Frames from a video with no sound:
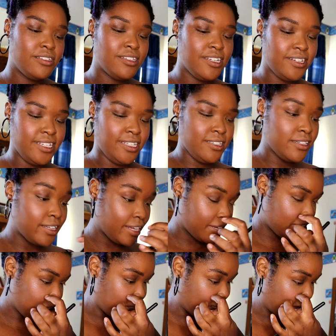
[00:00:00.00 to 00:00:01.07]
There is a lot of
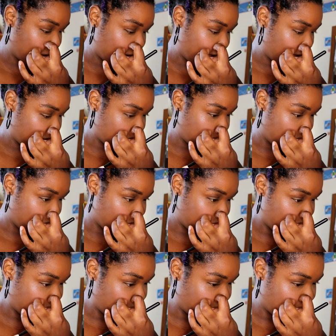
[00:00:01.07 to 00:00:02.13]
kickback in this
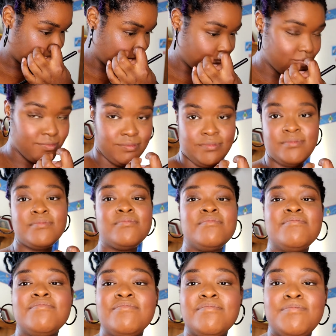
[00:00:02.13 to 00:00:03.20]
pan, so
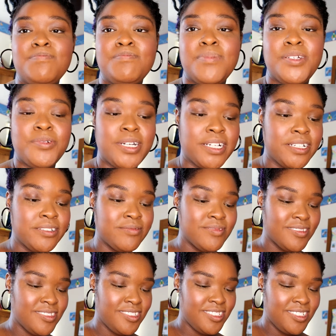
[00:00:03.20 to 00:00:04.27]
beware.
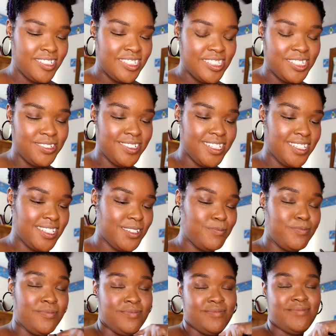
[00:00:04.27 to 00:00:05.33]
Do this
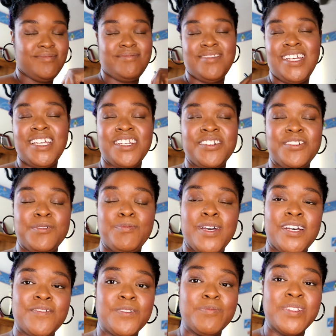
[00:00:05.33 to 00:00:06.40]
in your
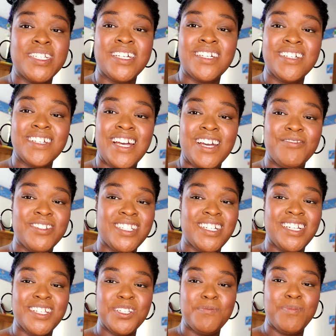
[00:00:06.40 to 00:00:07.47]
bathroom sink. I would say
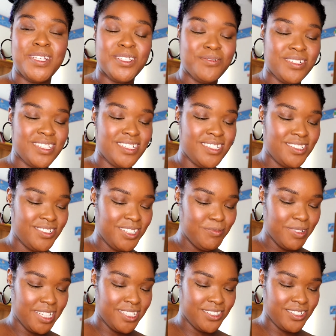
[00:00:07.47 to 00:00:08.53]
that's the best way to do it because